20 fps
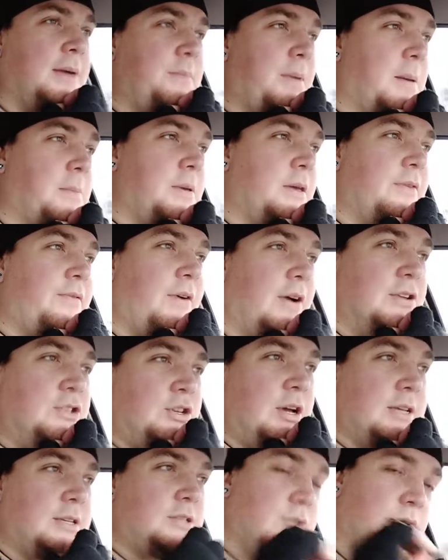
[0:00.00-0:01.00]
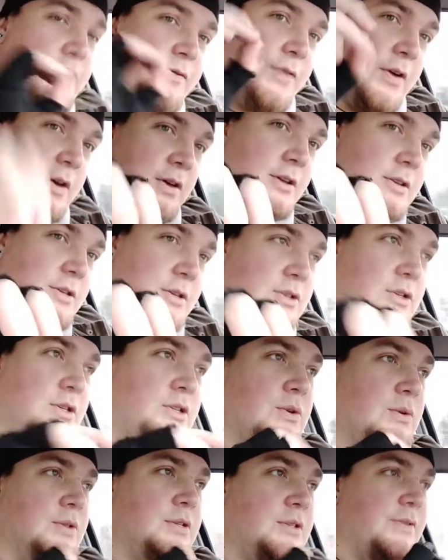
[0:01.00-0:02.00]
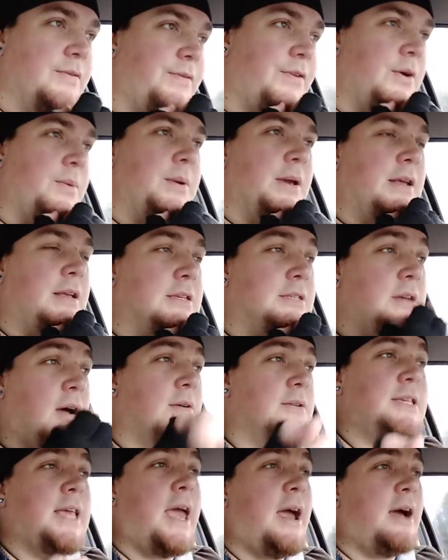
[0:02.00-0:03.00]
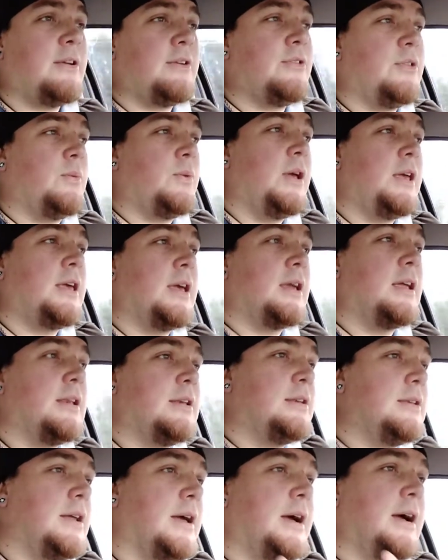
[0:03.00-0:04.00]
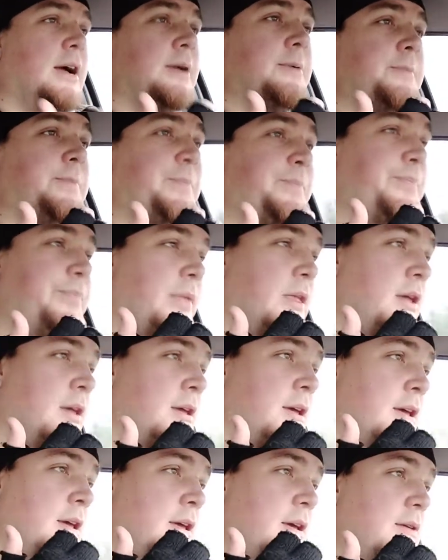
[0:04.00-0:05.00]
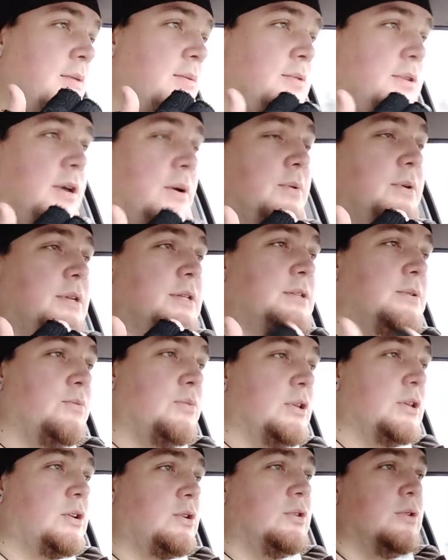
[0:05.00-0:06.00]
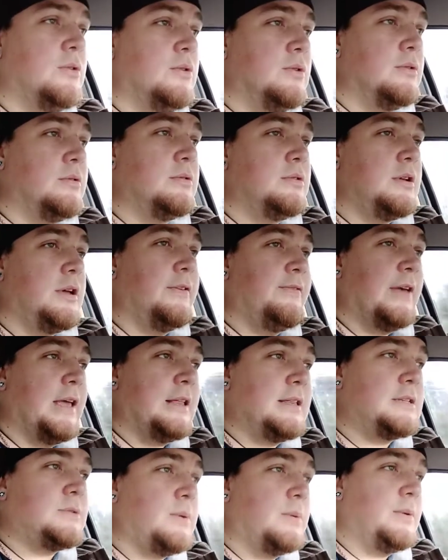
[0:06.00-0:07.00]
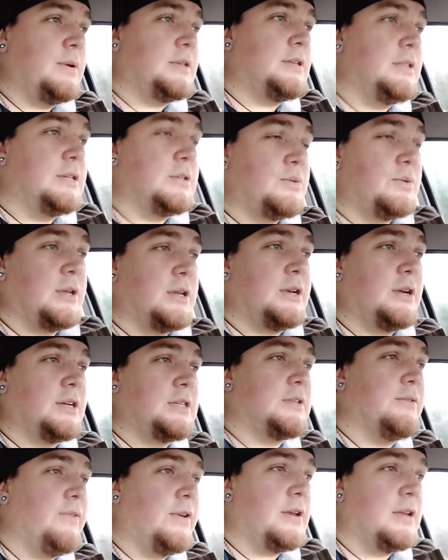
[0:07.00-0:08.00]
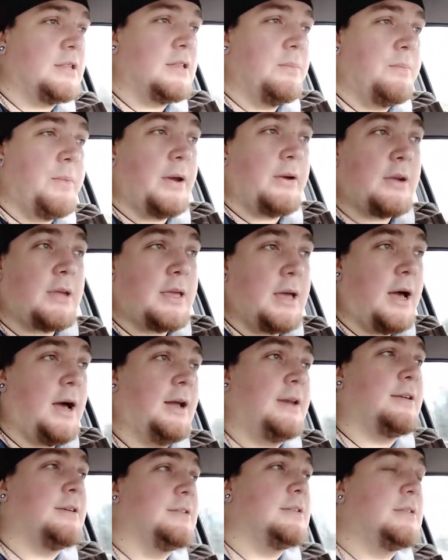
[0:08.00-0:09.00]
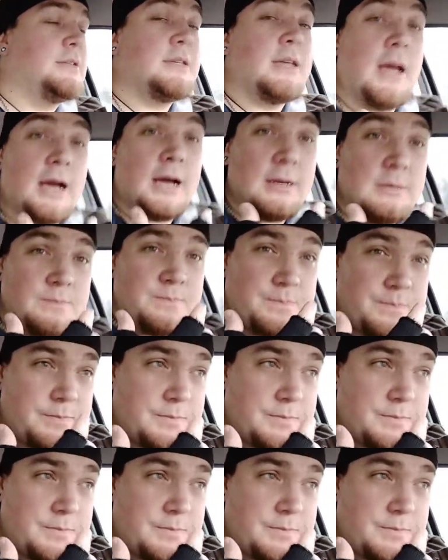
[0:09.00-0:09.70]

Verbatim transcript: maybe if I just sort of focus on just doing some filming, because I was out on the weekend, um, you know, we did some really cool events. We went to this really nice event at the Berwick Gardens, um,